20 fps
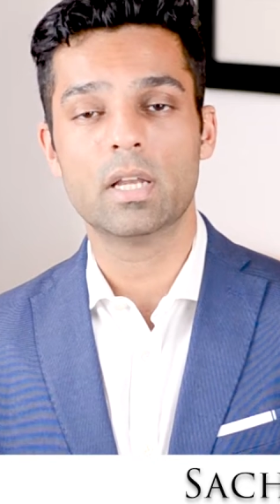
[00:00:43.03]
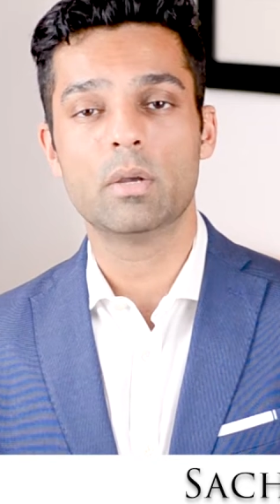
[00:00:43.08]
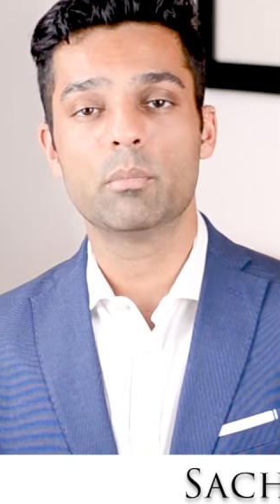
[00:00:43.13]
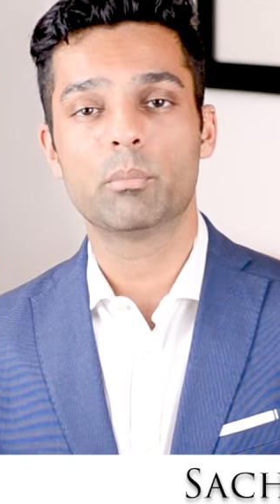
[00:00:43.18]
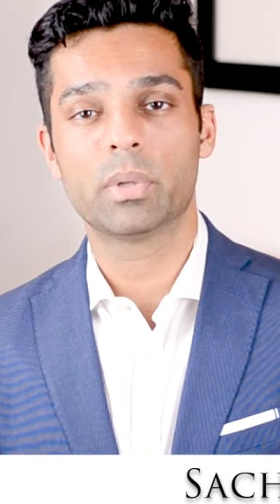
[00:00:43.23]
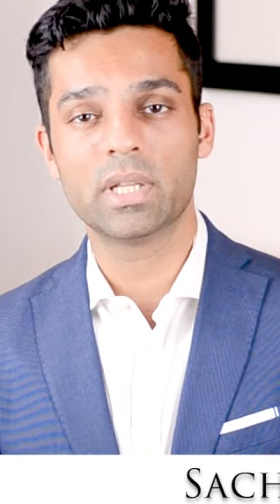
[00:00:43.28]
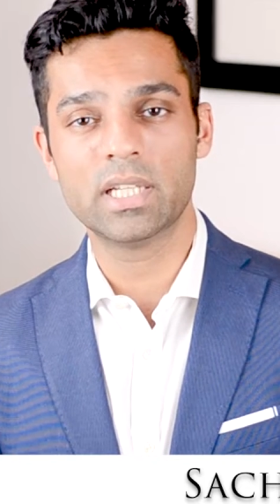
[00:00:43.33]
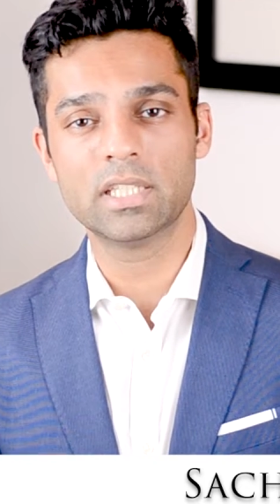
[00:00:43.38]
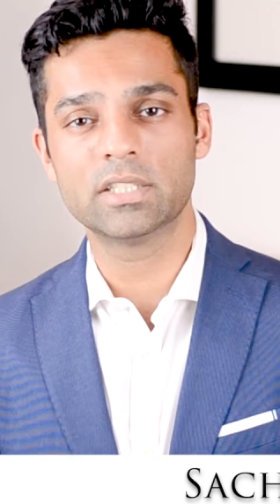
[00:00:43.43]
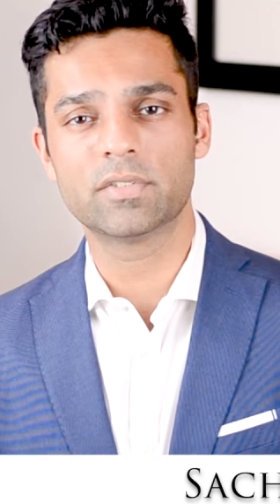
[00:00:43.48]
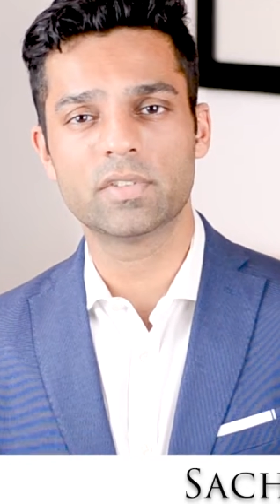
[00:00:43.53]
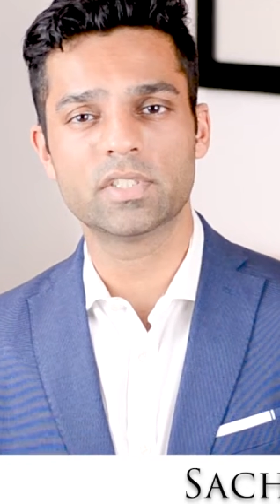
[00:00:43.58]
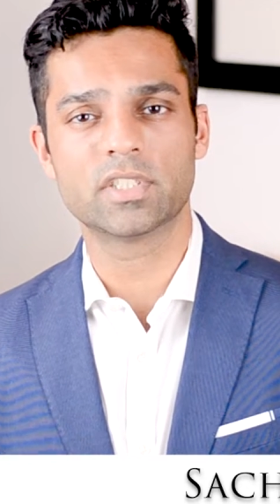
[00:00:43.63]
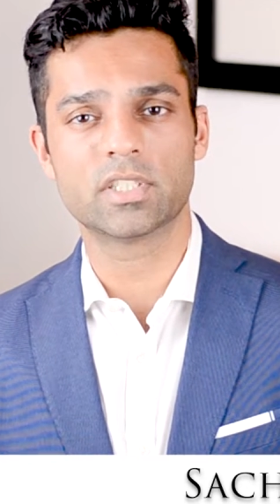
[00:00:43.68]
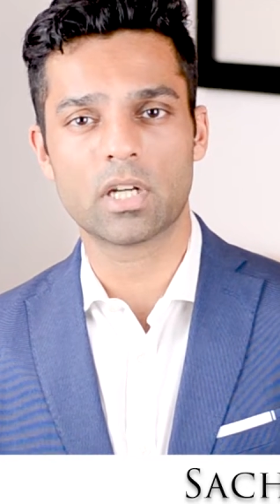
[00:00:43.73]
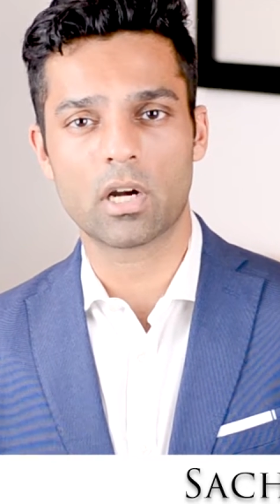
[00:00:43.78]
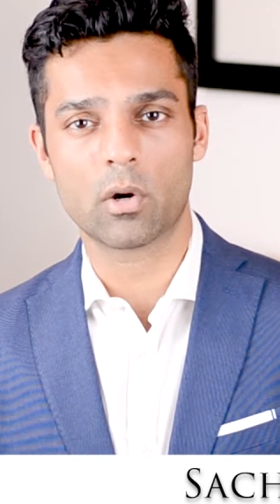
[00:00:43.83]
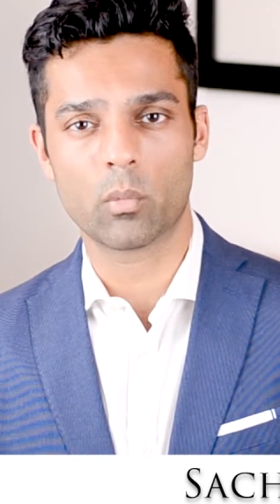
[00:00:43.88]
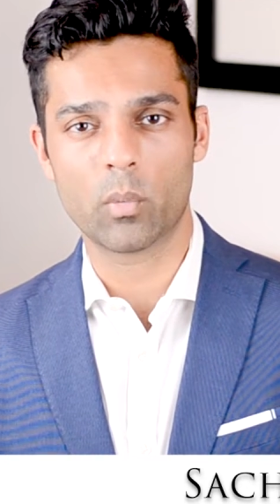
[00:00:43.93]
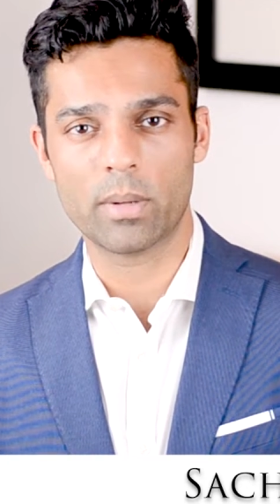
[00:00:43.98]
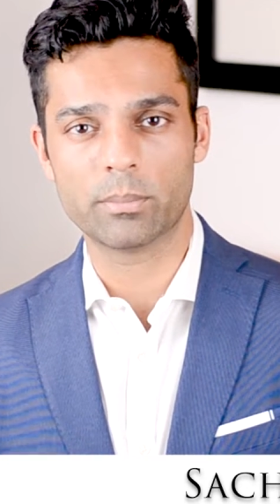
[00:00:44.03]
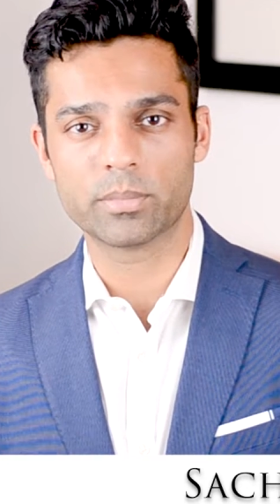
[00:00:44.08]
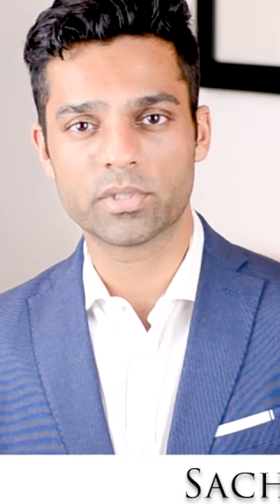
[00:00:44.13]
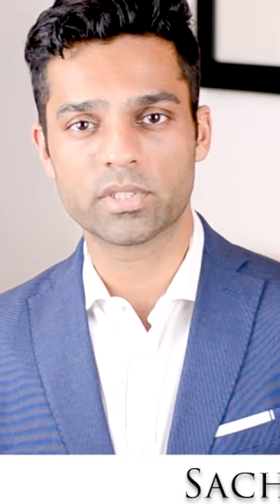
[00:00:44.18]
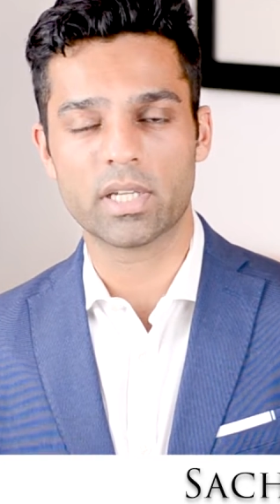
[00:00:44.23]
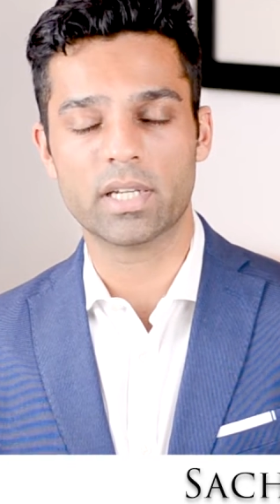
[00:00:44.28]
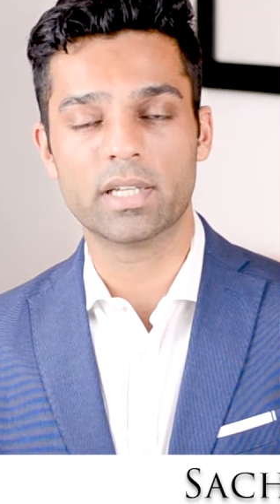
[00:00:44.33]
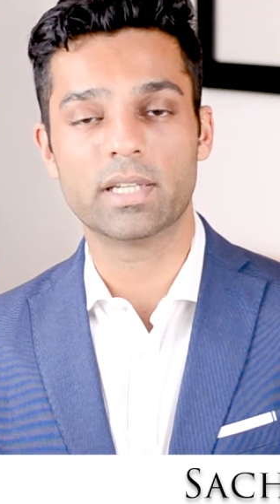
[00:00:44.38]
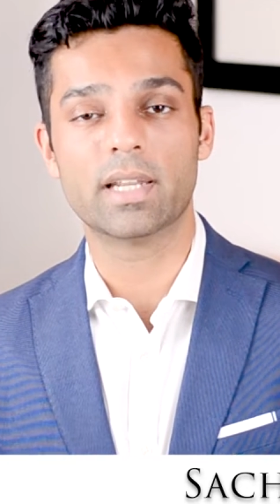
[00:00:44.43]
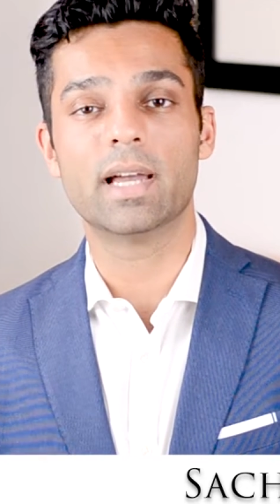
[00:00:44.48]
please visit our
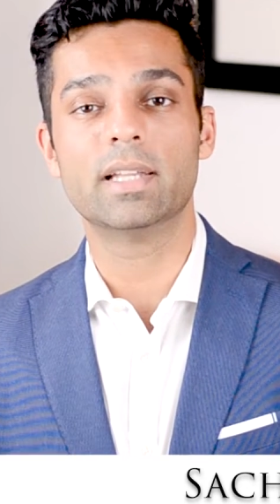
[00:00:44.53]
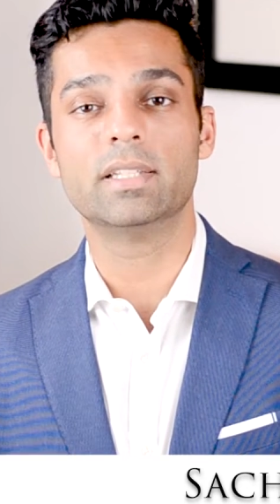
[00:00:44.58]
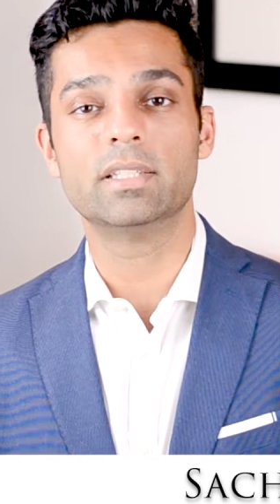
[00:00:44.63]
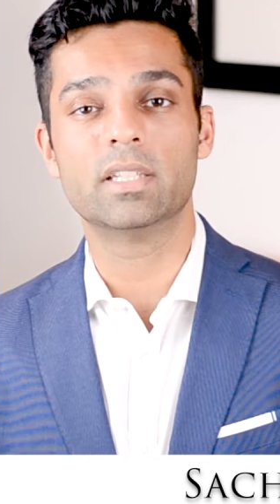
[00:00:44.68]
website at